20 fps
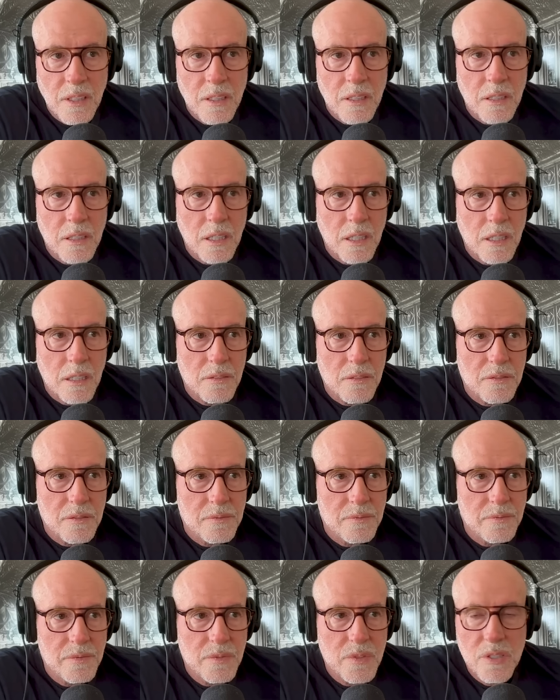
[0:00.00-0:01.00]
kind of
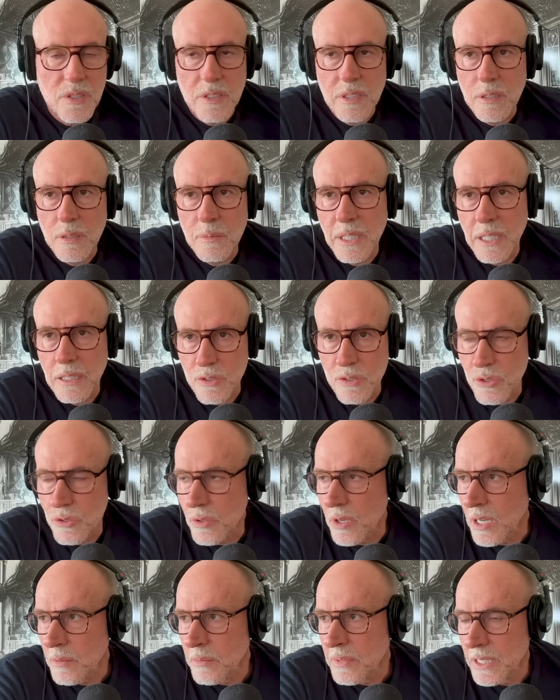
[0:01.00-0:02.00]
steel man or
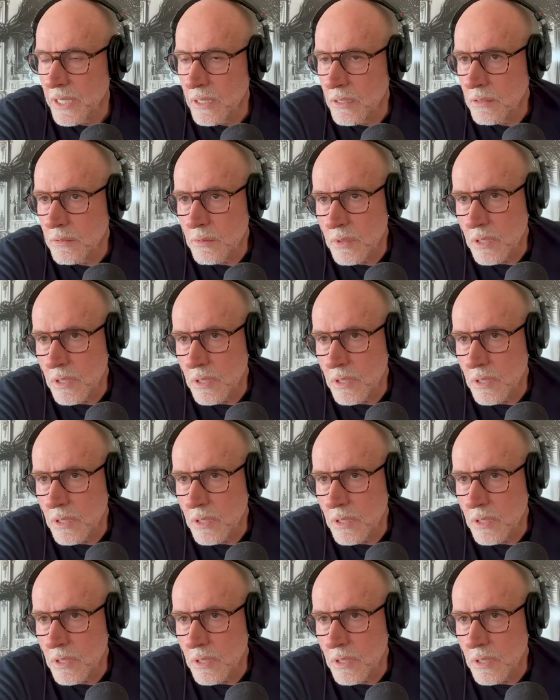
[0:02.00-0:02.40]
straw man,